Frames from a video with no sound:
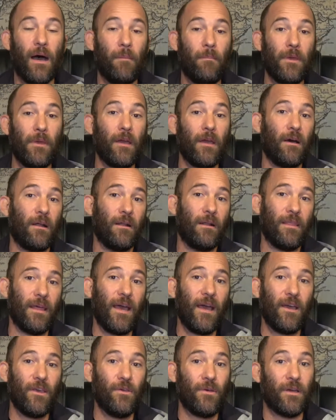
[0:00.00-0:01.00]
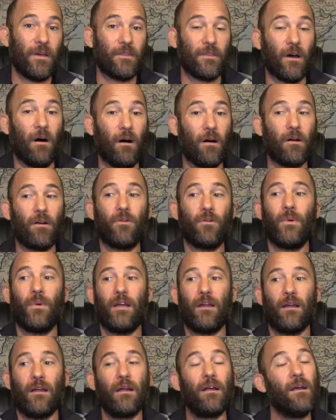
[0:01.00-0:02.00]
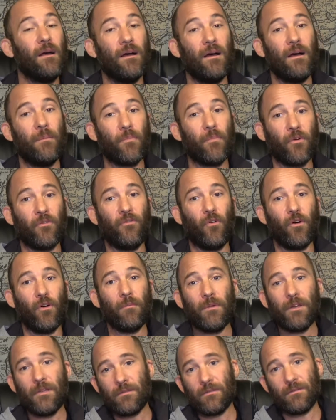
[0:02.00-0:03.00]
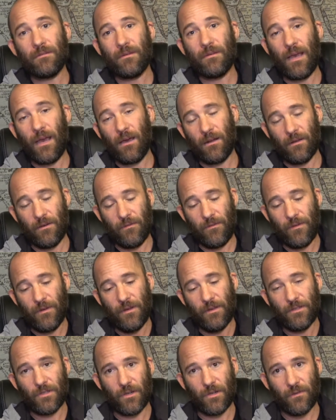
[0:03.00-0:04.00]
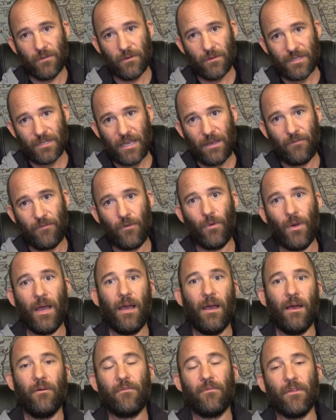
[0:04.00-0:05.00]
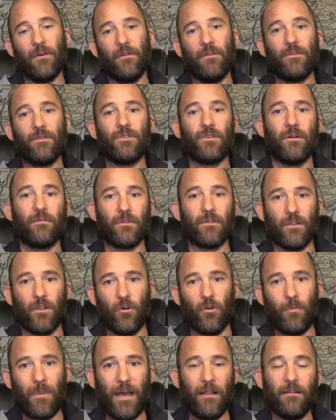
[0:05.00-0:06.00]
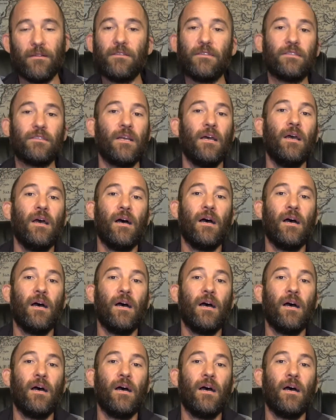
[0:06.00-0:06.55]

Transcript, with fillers: Beyond that, you get the hardware performance out of servers if you have the servers load balanced.